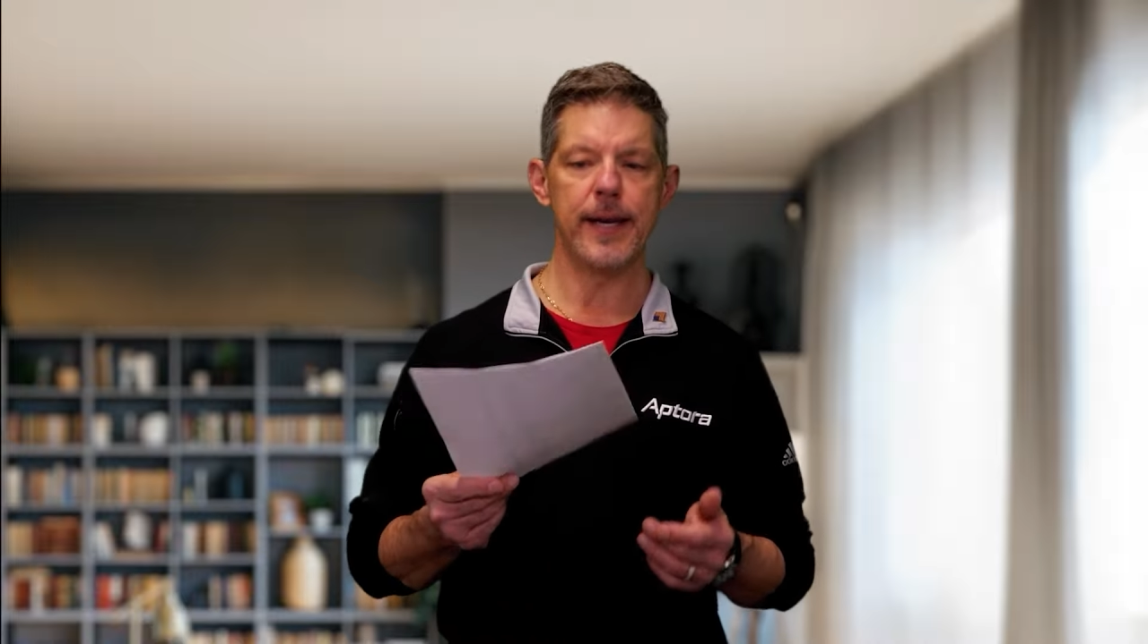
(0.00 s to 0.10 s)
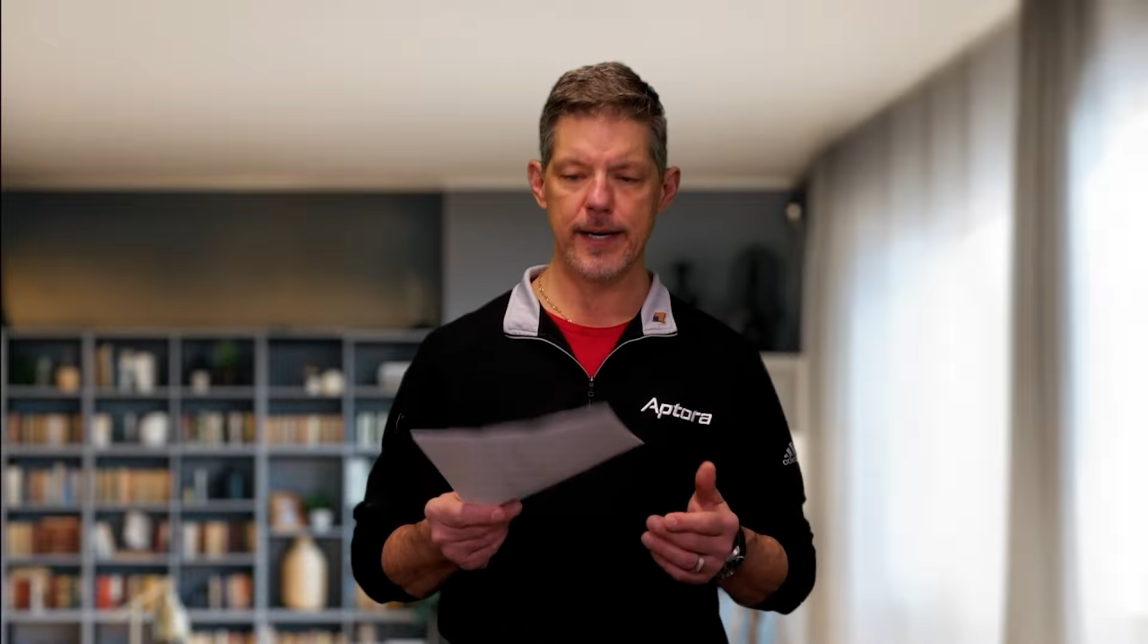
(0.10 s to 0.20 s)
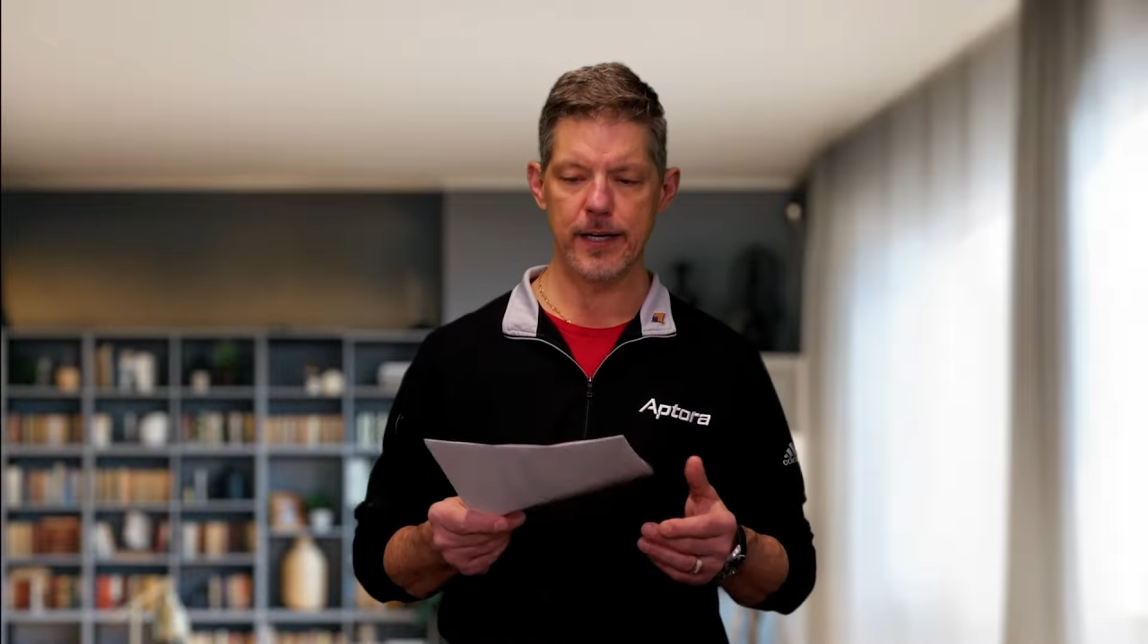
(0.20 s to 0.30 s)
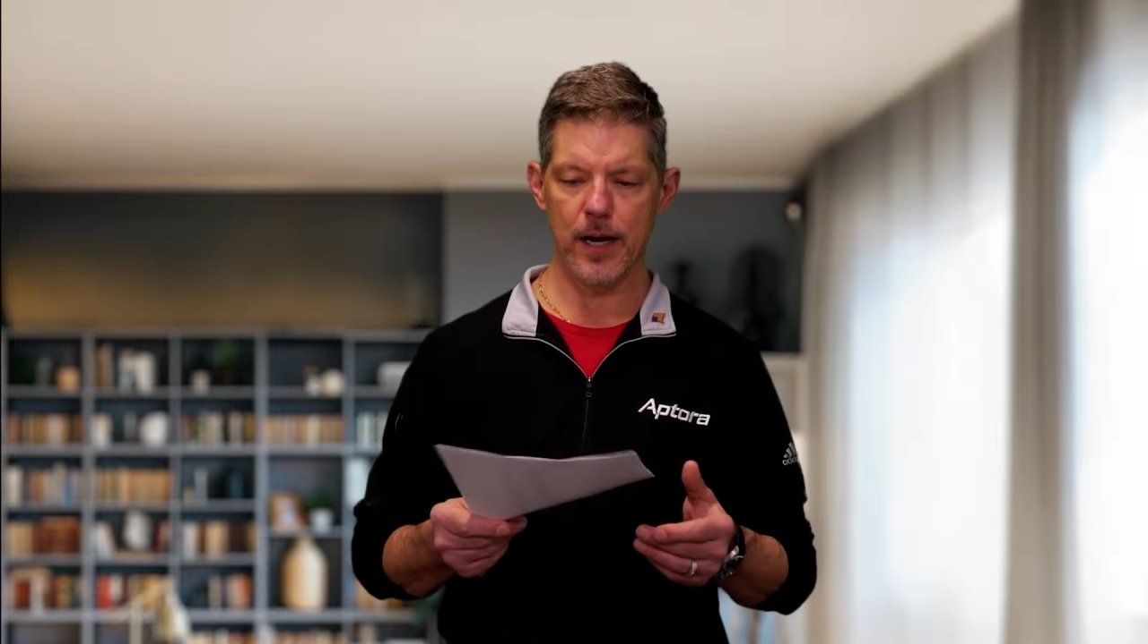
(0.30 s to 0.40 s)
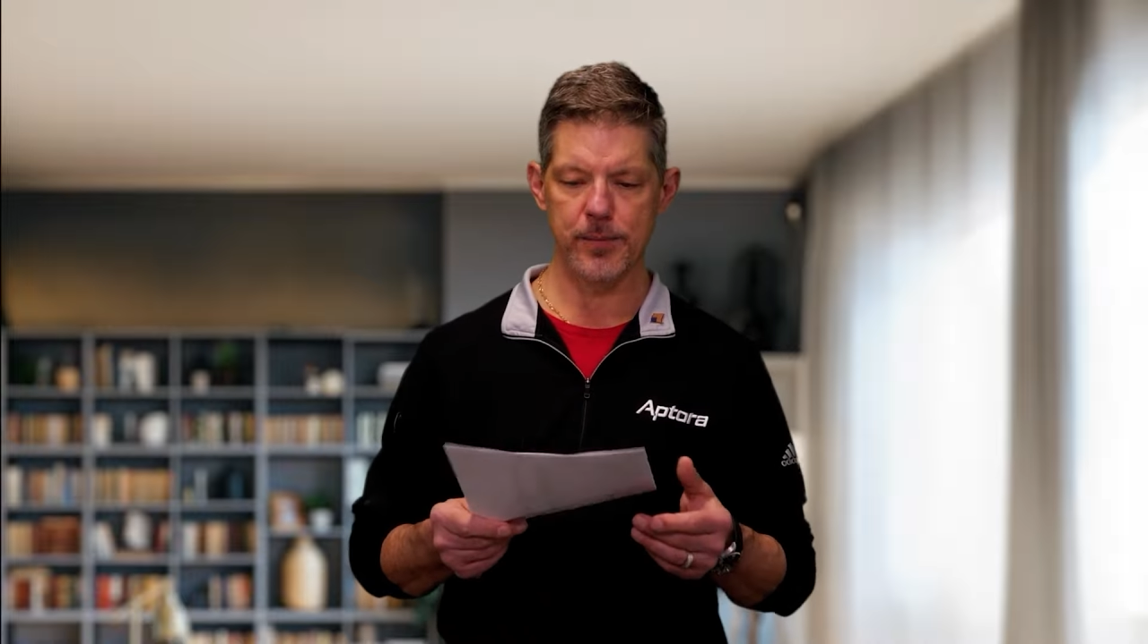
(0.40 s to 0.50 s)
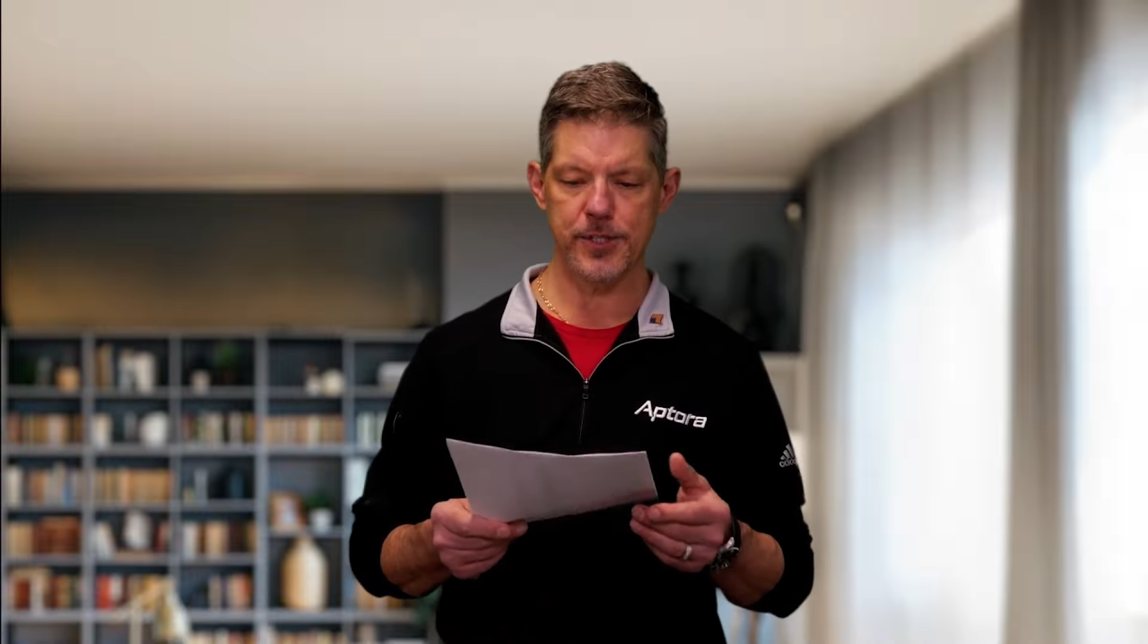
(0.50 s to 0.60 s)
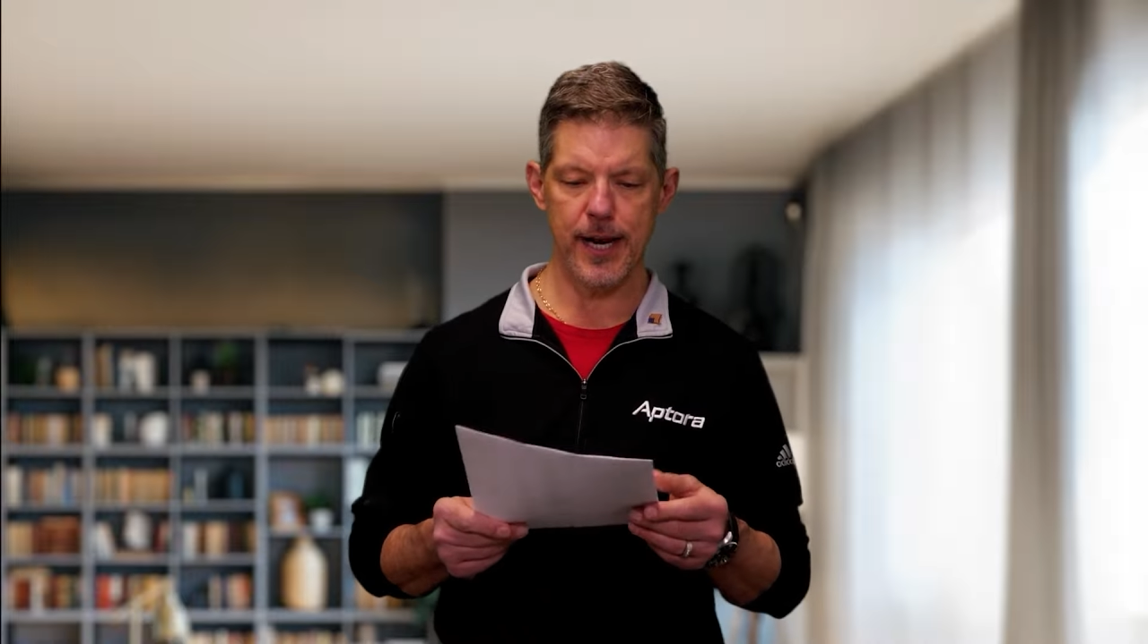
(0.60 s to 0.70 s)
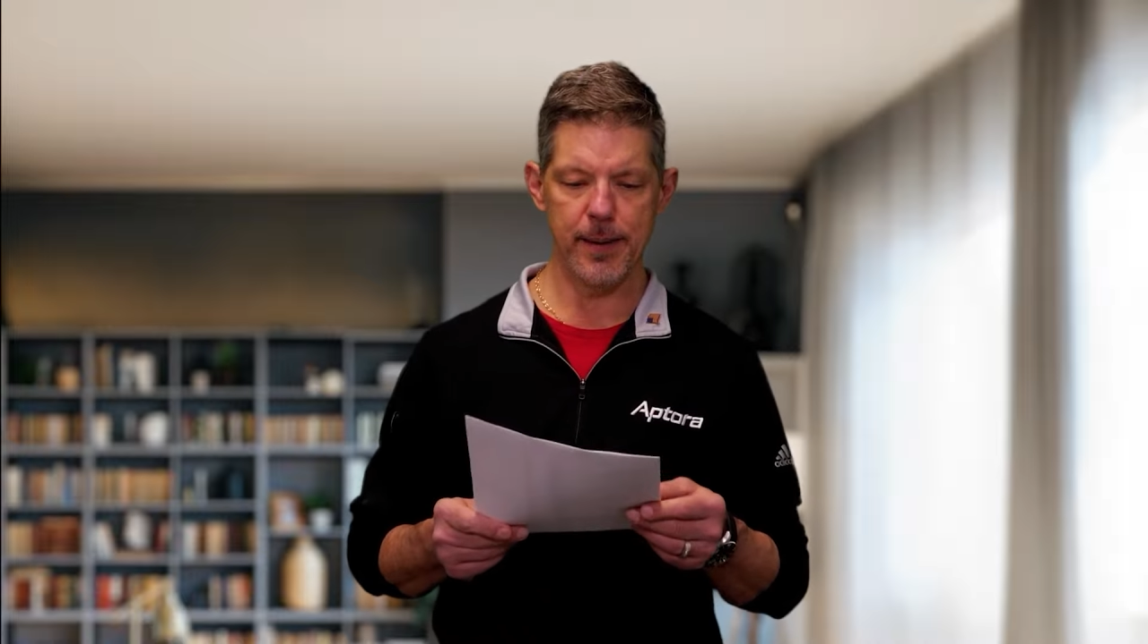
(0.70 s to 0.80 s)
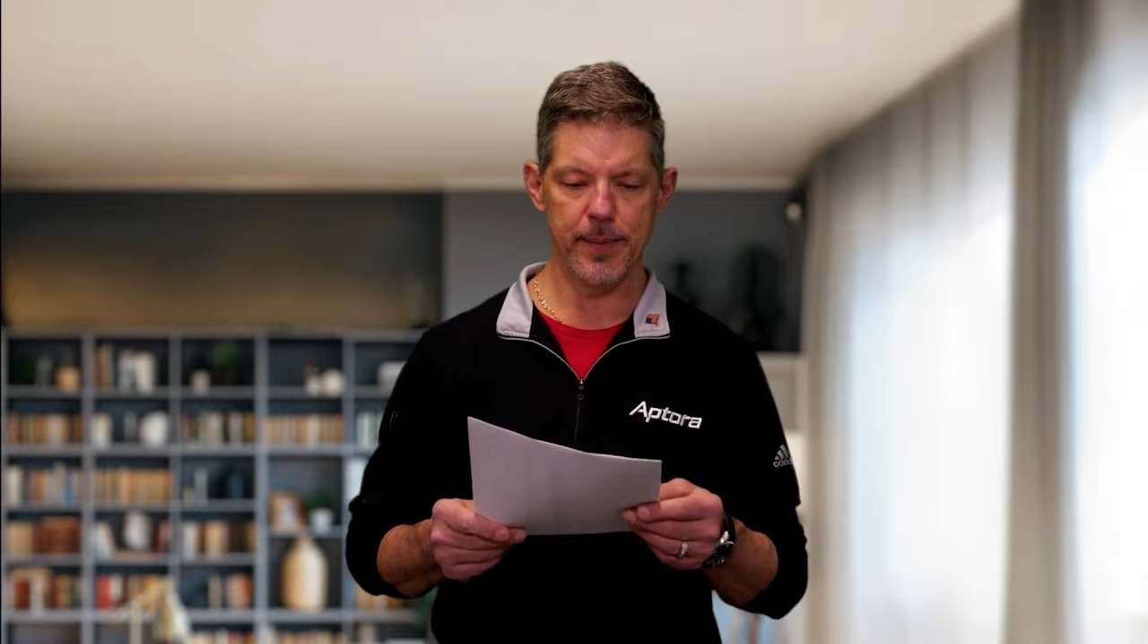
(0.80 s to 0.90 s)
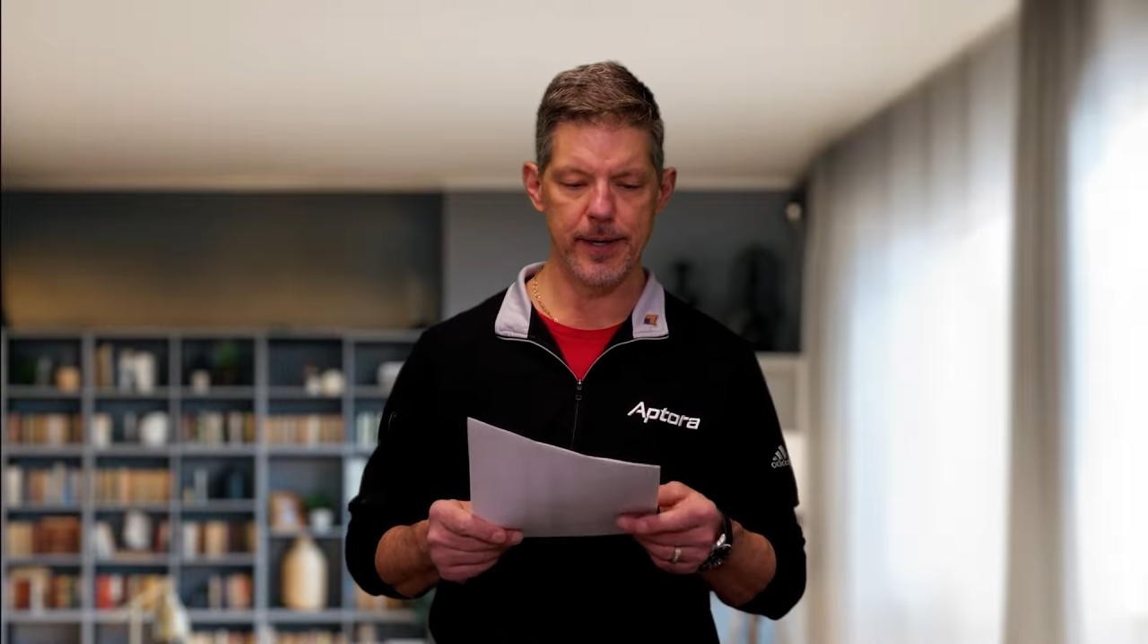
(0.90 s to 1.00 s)
income
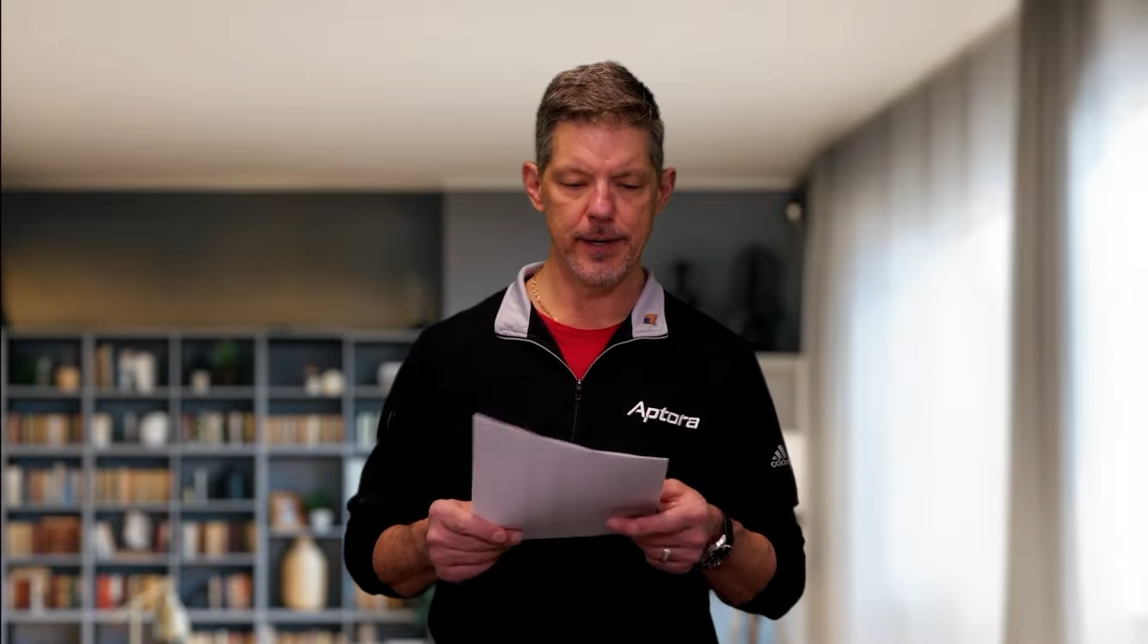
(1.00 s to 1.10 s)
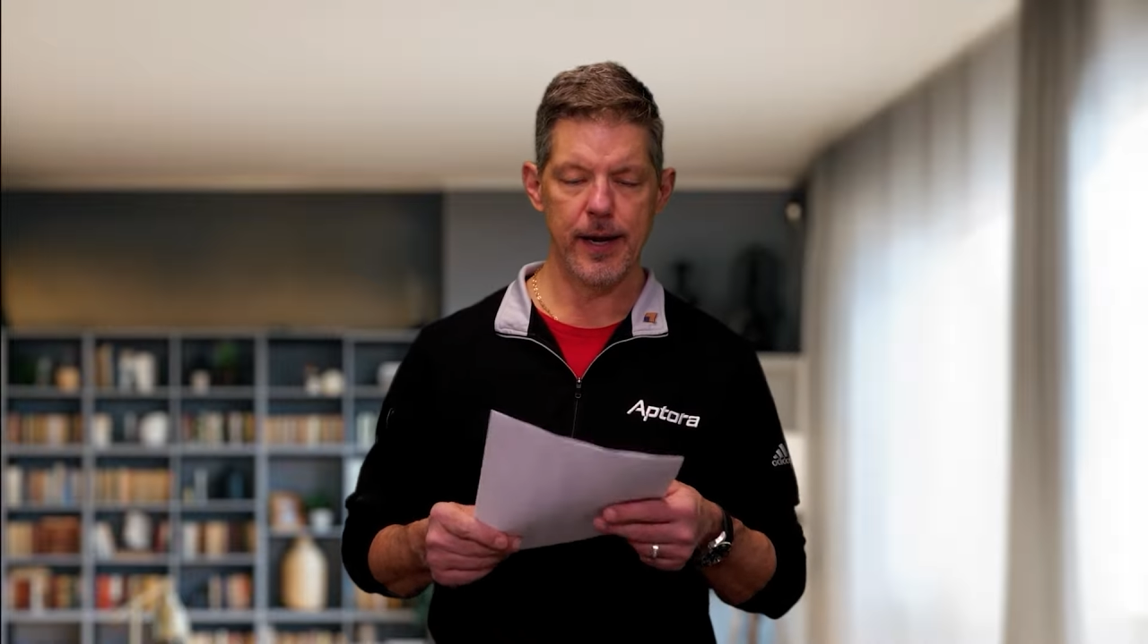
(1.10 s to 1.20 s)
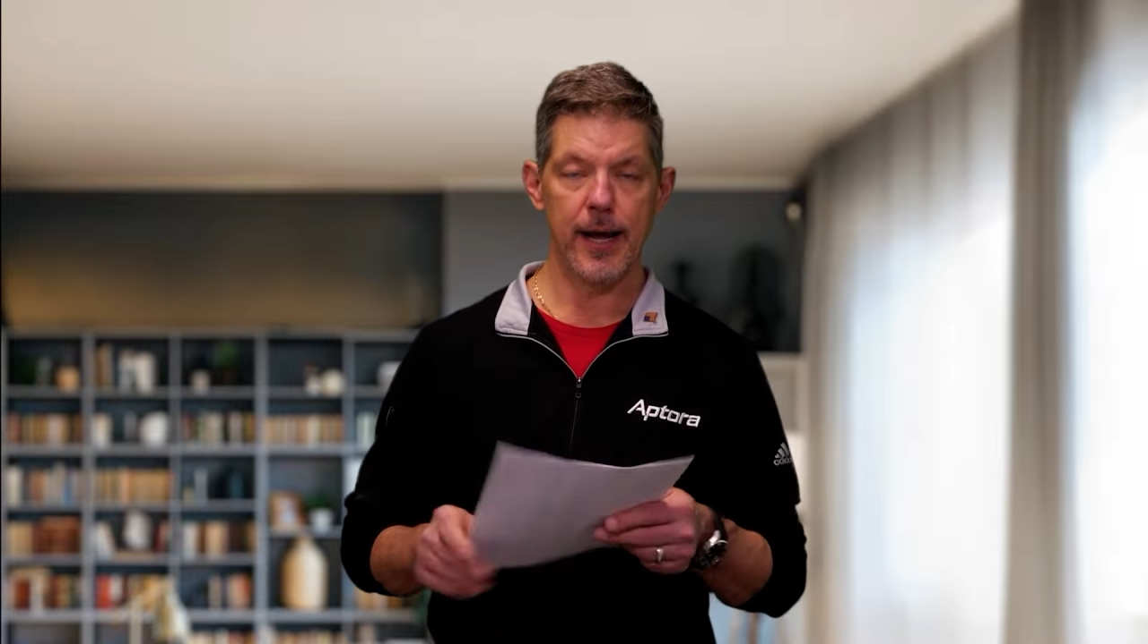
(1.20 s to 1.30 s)
statement,